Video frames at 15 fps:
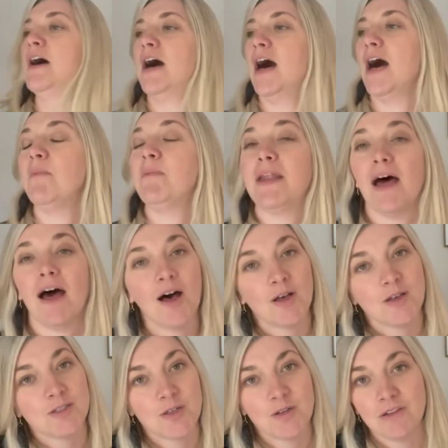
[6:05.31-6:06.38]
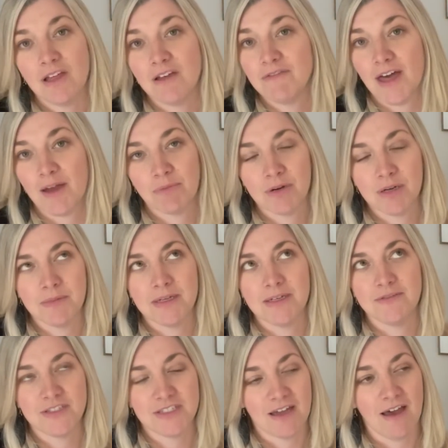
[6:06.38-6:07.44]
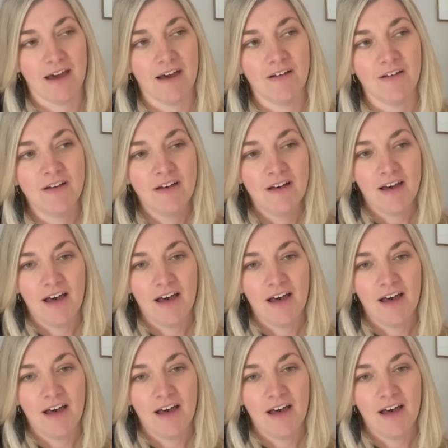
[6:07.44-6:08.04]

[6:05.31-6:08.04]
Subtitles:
But I also love that primitive style